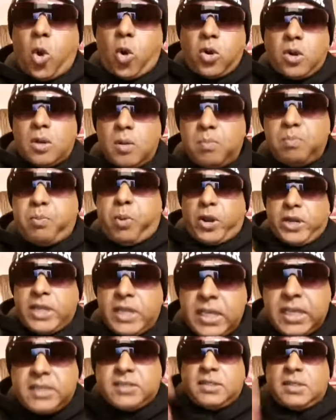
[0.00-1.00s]
whole
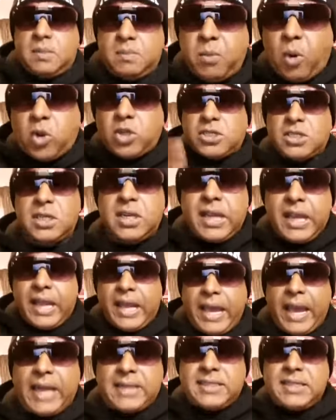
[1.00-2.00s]
body is in motion,
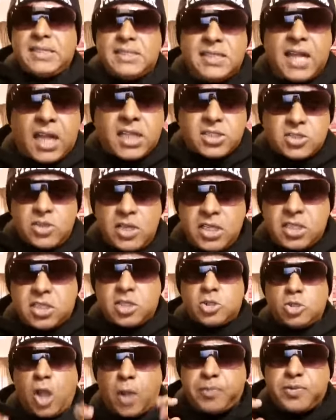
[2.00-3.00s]
as he starts to
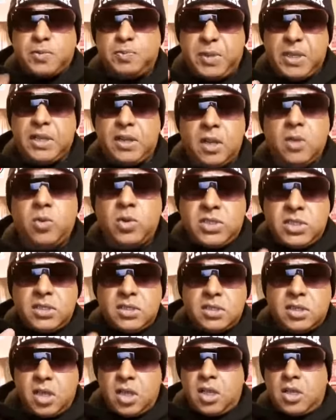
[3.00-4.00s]
hit top speed, which
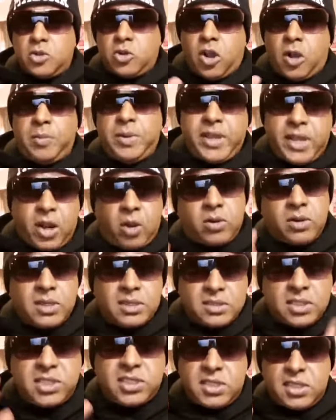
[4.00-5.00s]
is normally
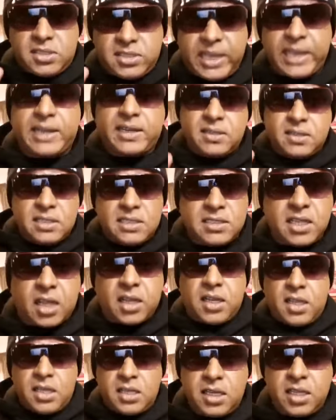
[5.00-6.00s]
around 60 seconds, he
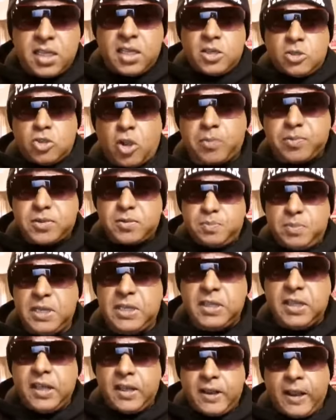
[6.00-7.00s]
starts hitting top
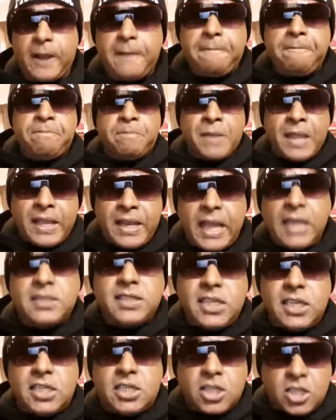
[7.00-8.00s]
speed, right? And as
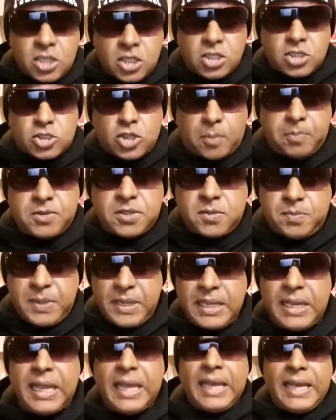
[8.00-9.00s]
he hits top
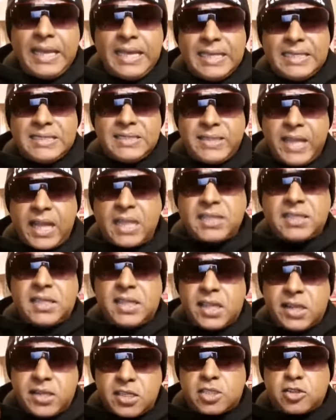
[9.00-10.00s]
speed, he stands
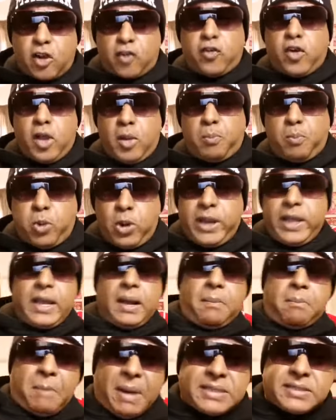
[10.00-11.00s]
the risk of
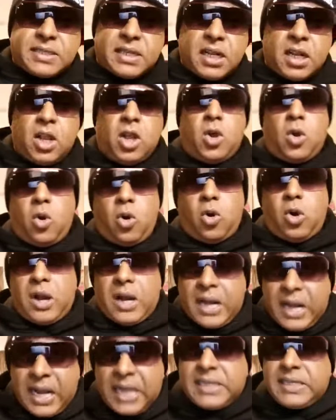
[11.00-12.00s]
pulling a muscle
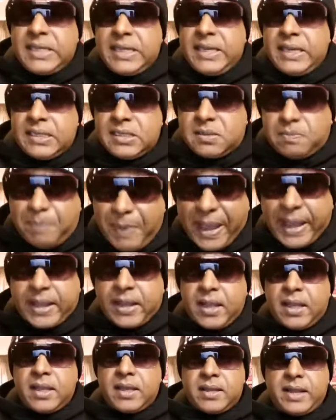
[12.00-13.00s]
or hurting his
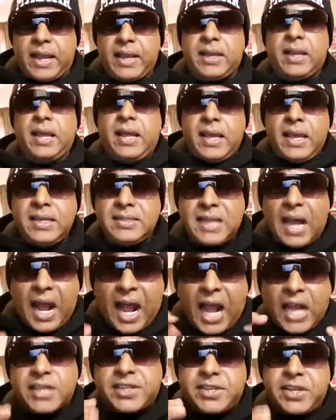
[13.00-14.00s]
back, right? His
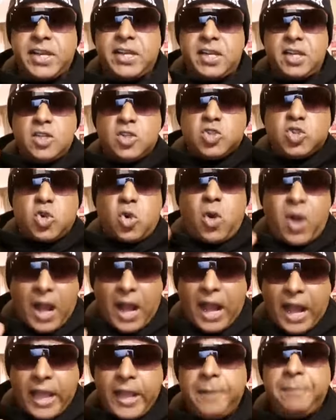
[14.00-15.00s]
heart rate is so
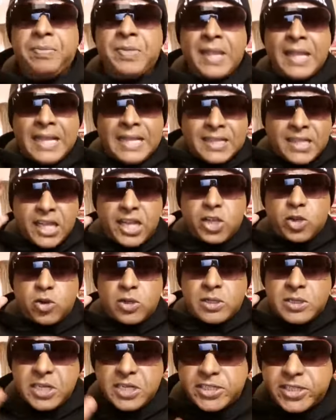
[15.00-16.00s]
high that he
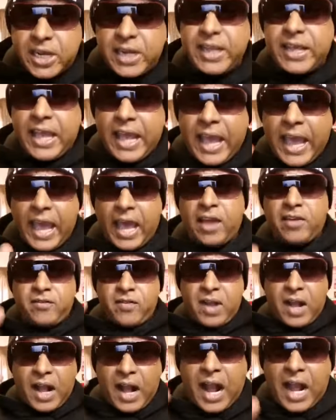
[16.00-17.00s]
could literally have
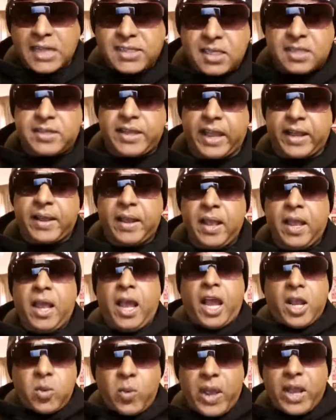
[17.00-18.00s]
a heart attack.
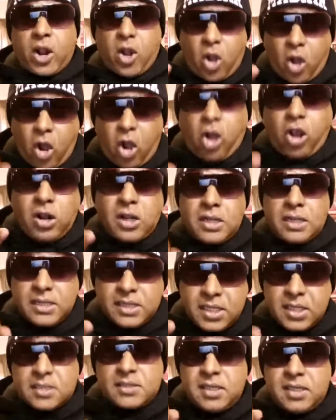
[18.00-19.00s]
And while all
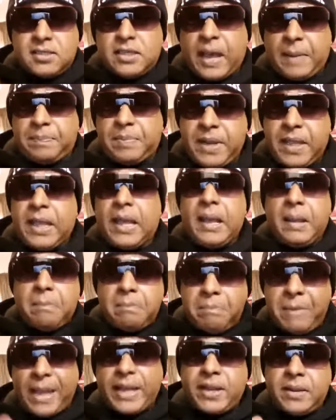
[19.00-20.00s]
this is happening,
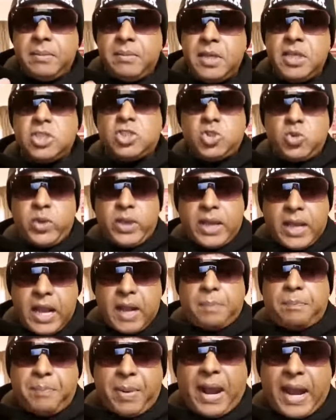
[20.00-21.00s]
madam is doing
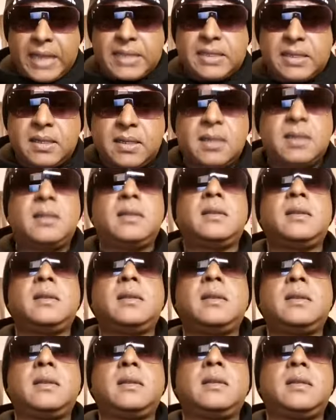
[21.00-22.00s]
her part,
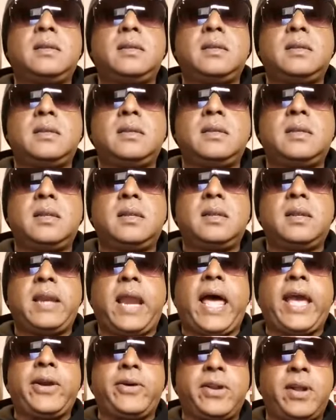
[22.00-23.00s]

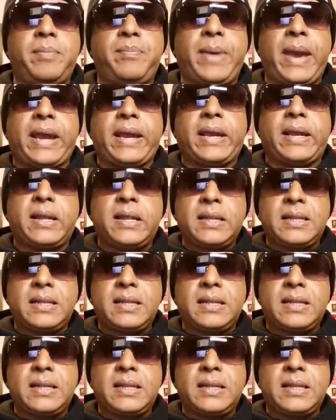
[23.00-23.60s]
lying on her back,